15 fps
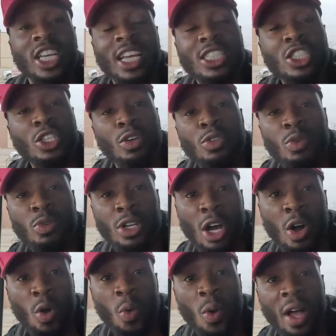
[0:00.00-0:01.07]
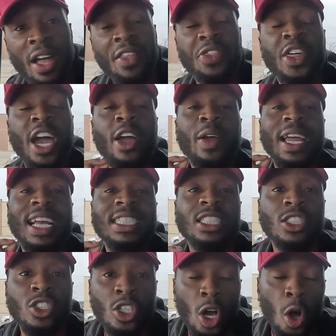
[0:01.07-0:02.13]
Just so you know, there
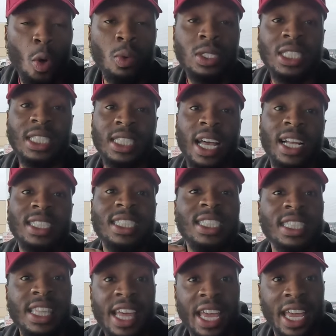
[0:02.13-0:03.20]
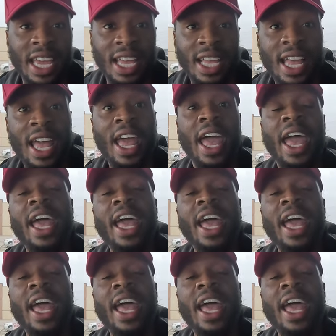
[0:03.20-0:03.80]
is no such thing